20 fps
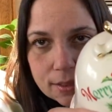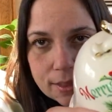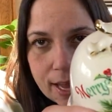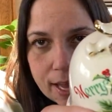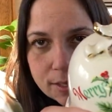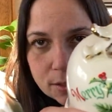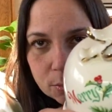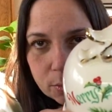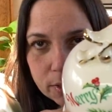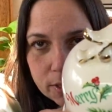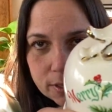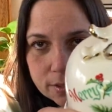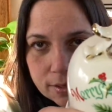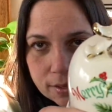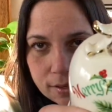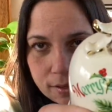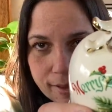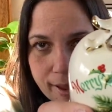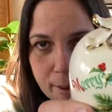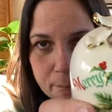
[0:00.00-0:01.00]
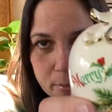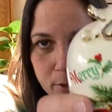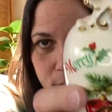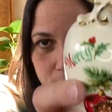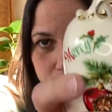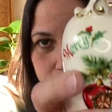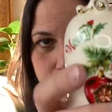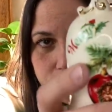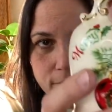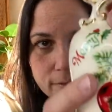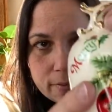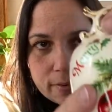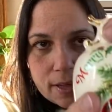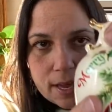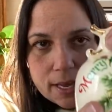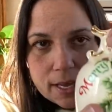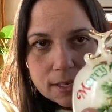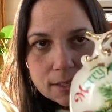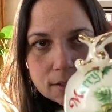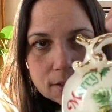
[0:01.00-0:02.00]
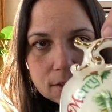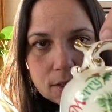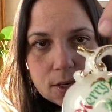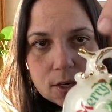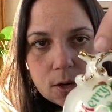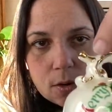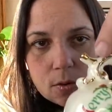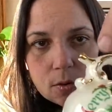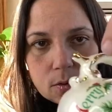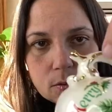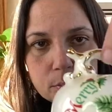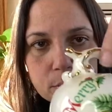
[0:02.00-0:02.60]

that's where the clapper would have, I guess, you know,